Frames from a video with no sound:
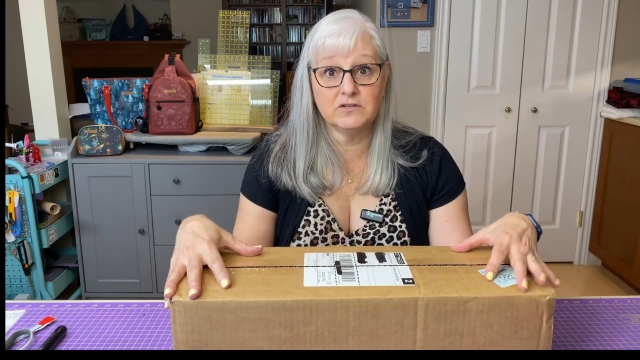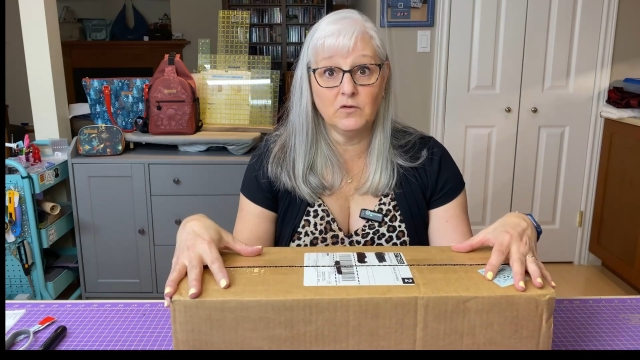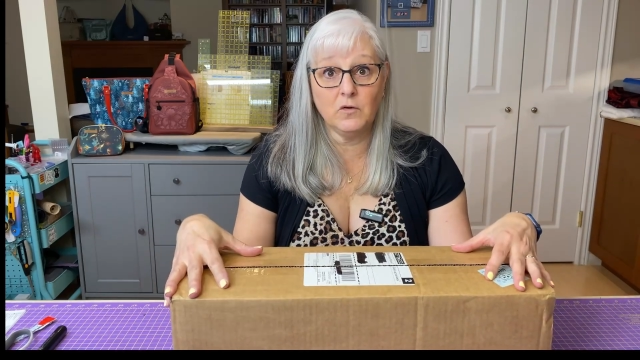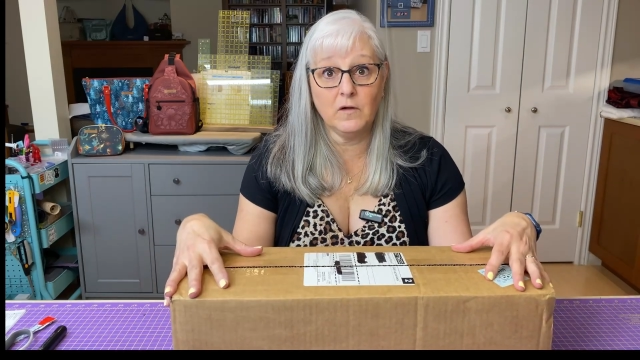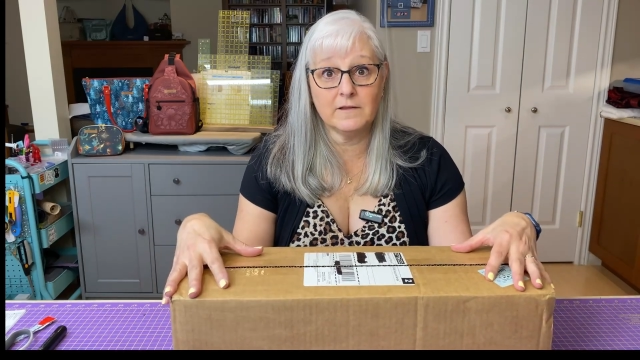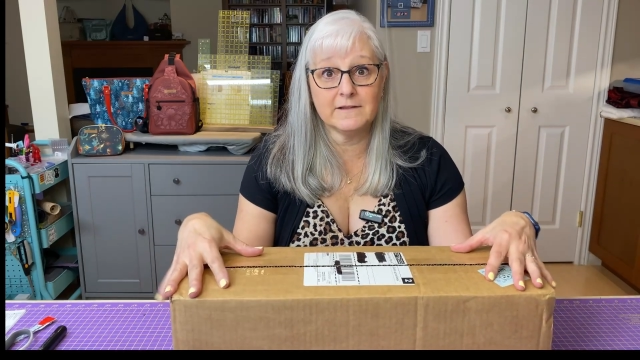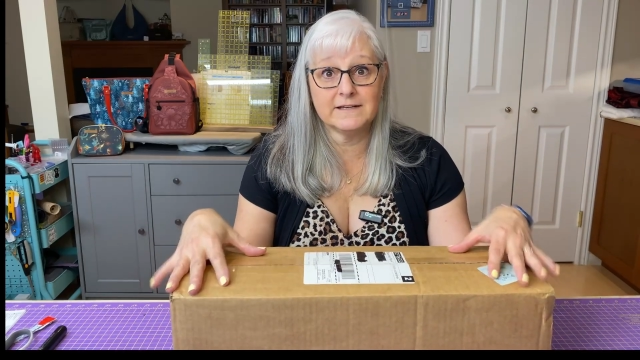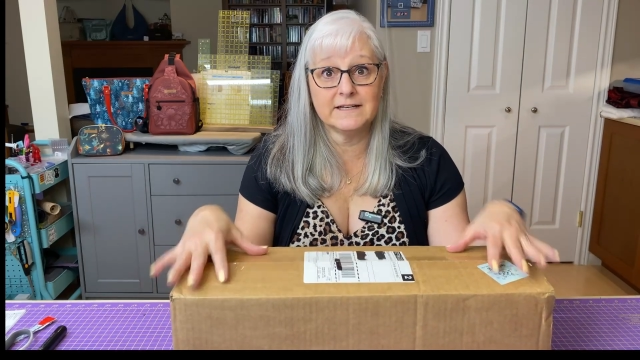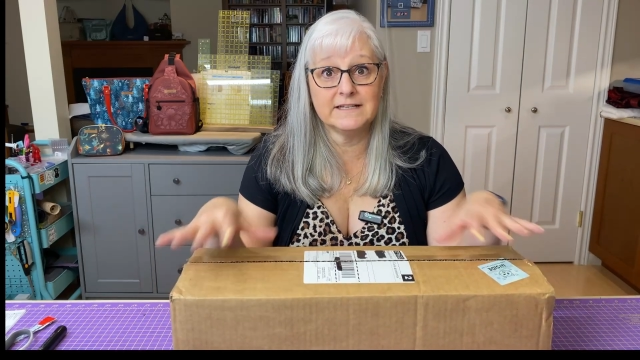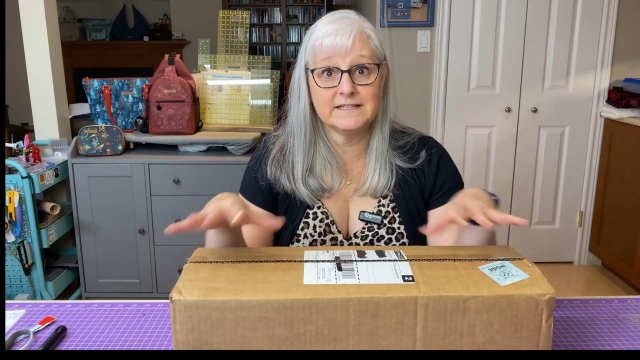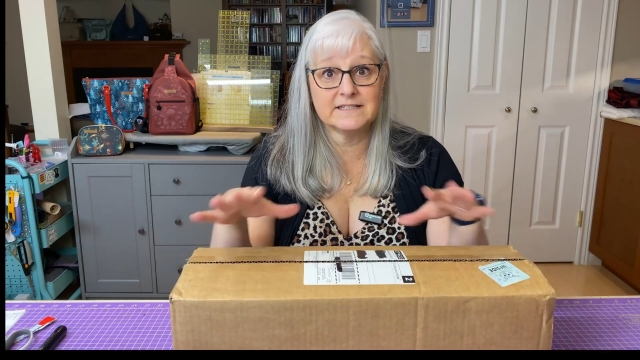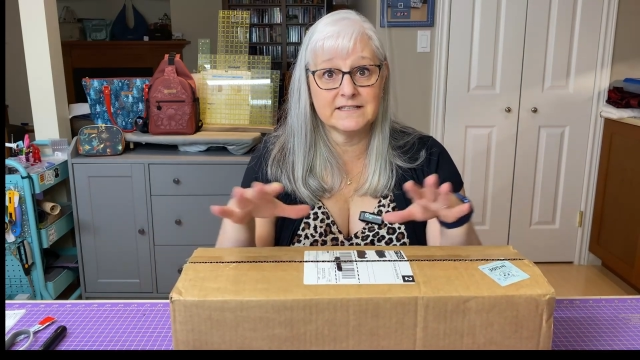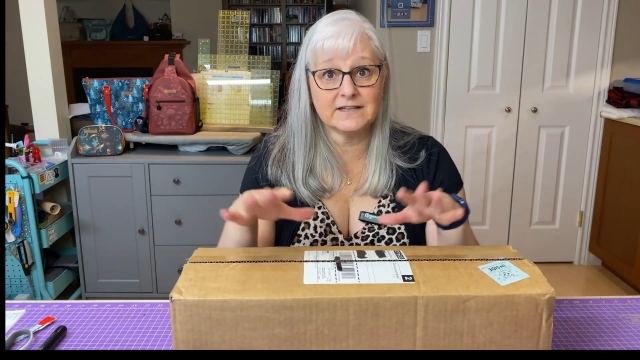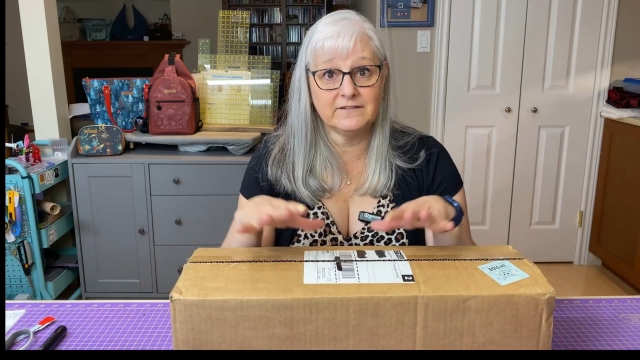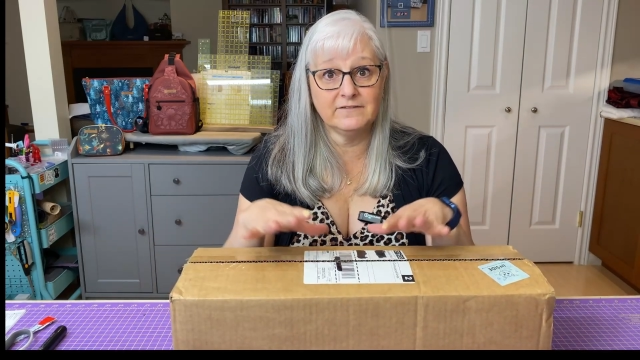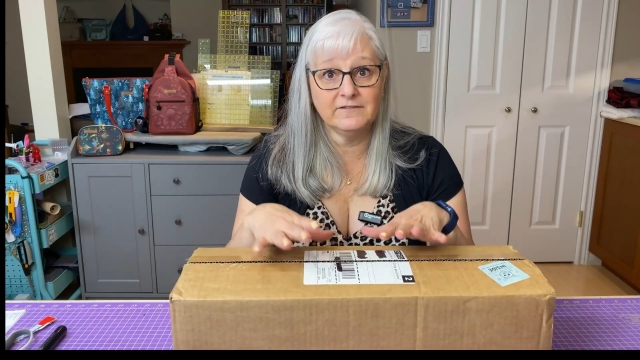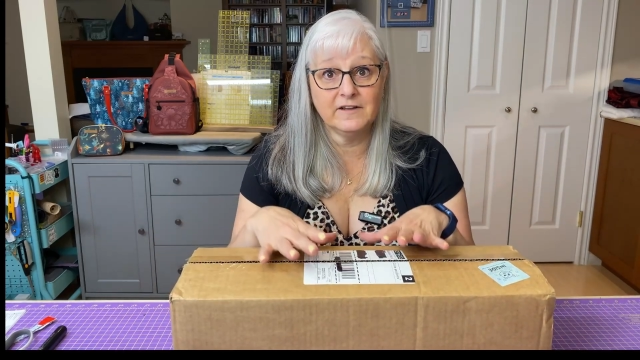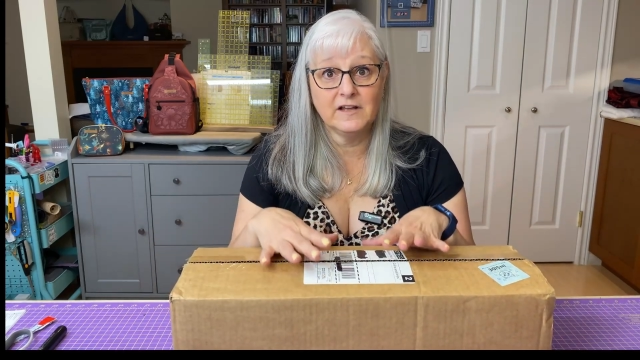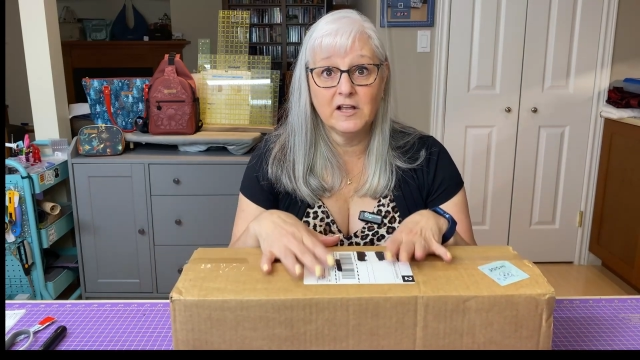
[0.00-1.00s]
quality
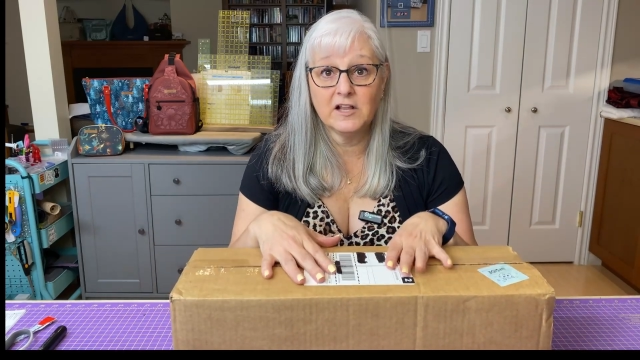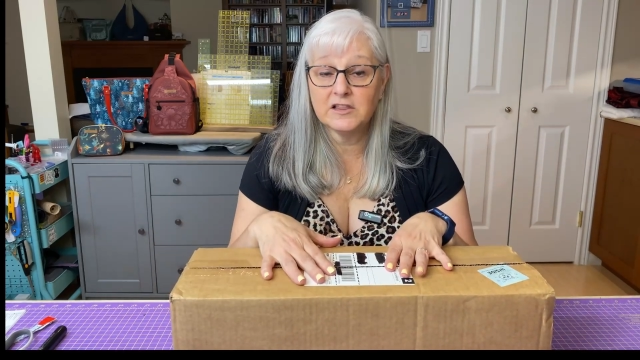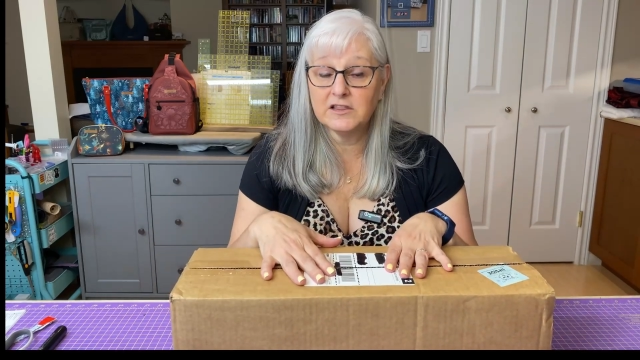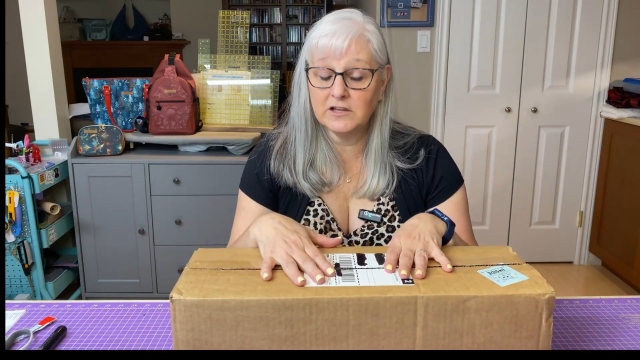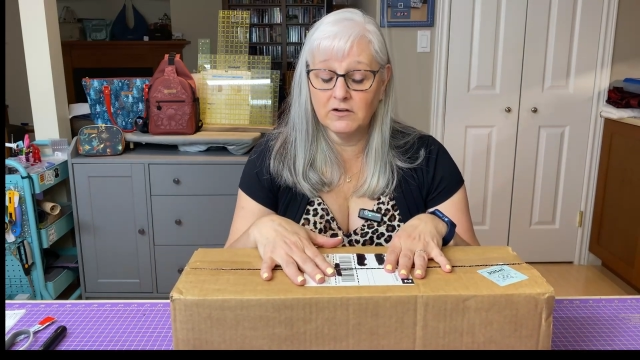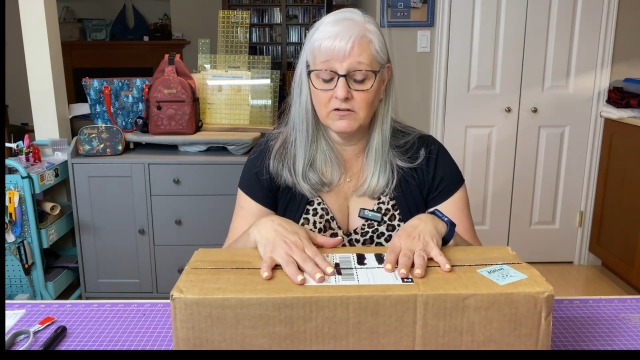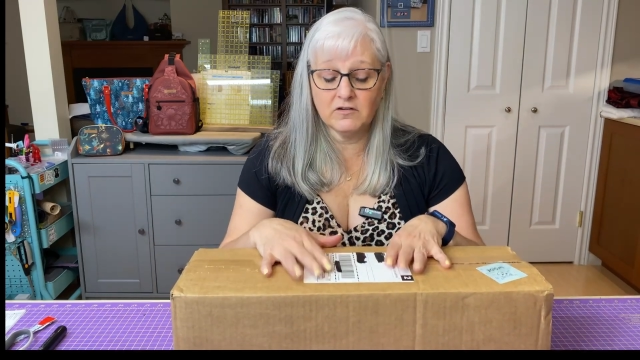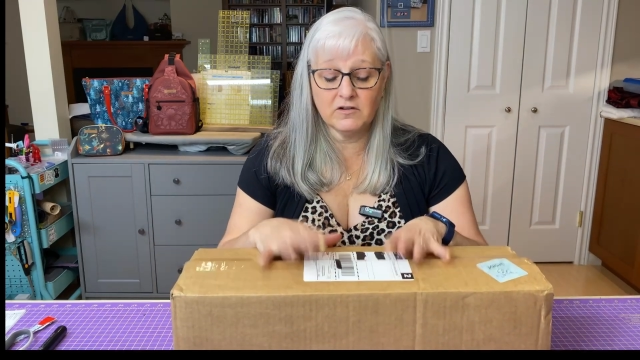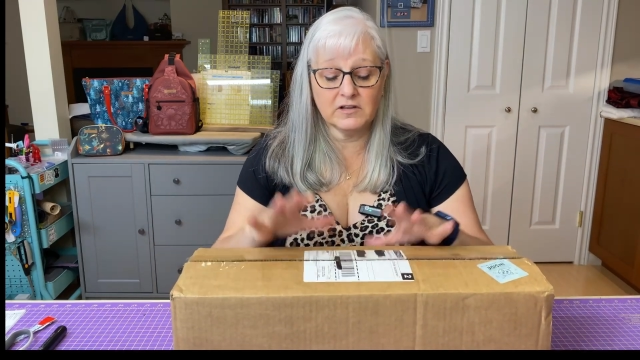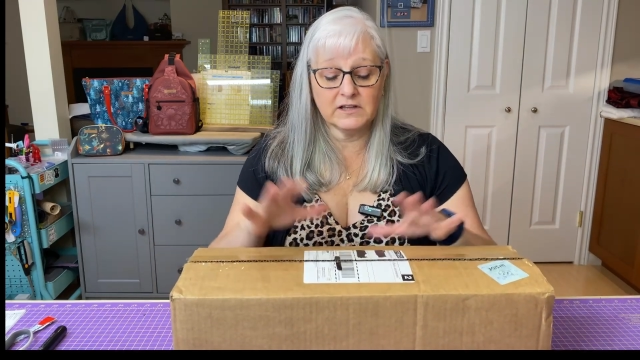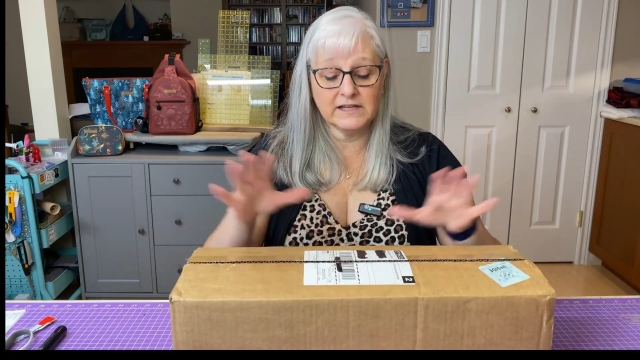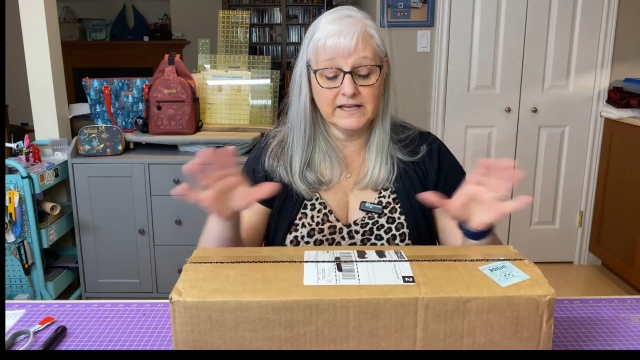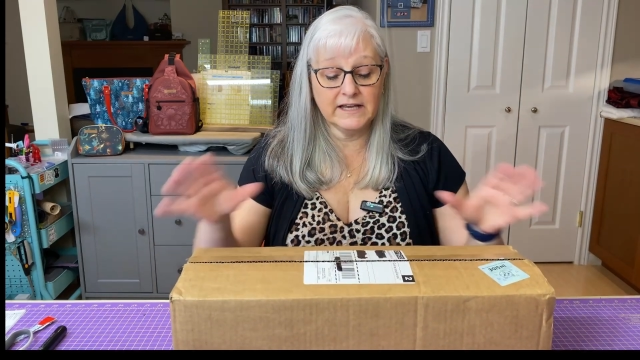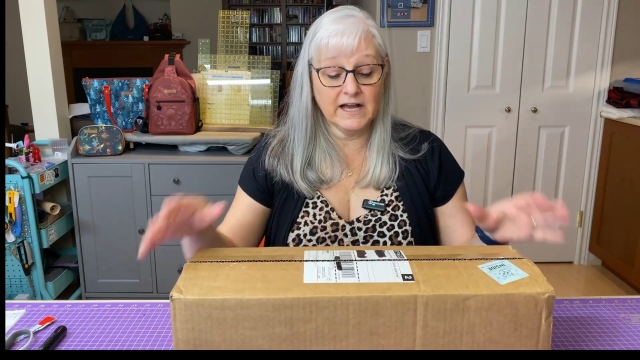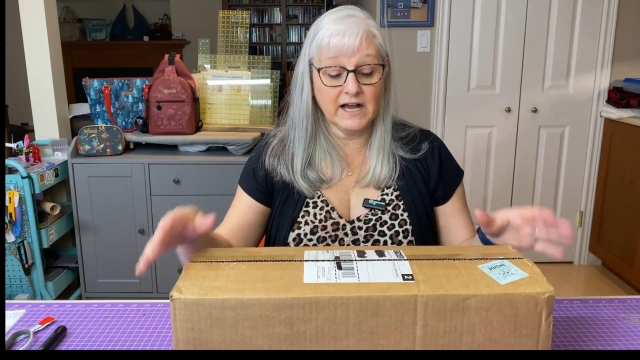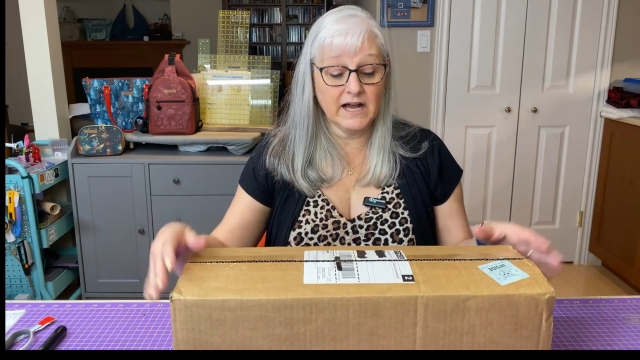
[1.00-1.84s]
stuff locally,